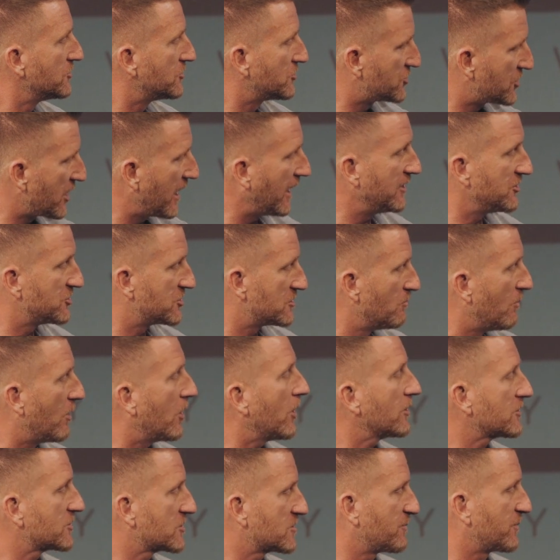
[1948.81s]
changed
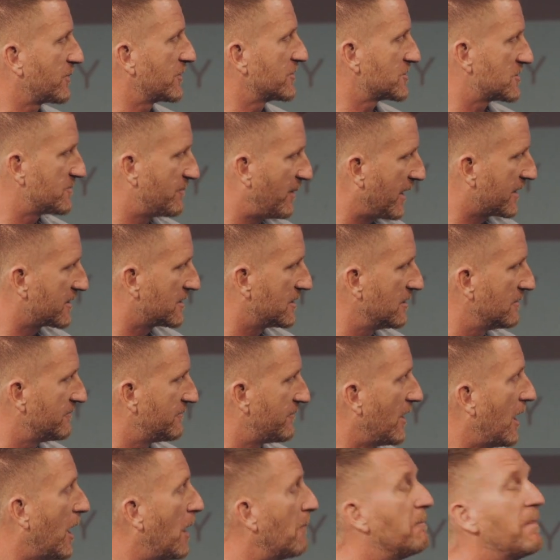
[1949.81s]
Mark's
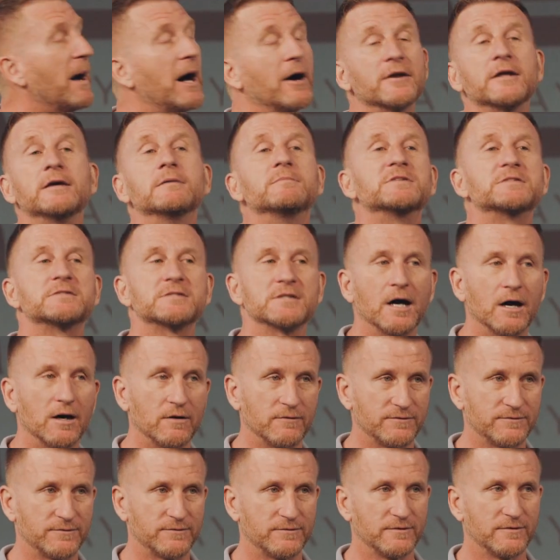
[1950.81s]
perspective about
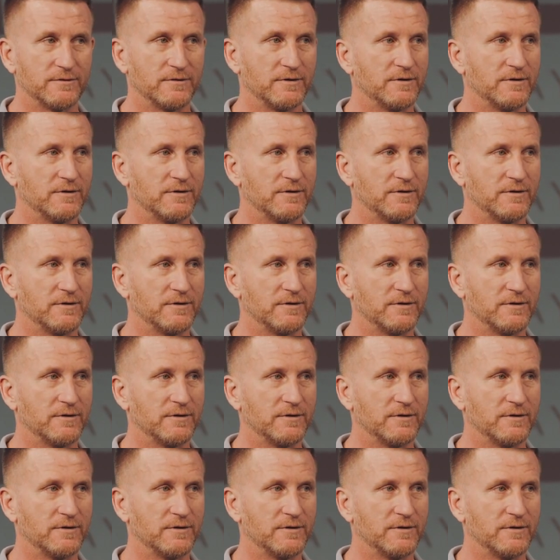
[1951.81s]
himself.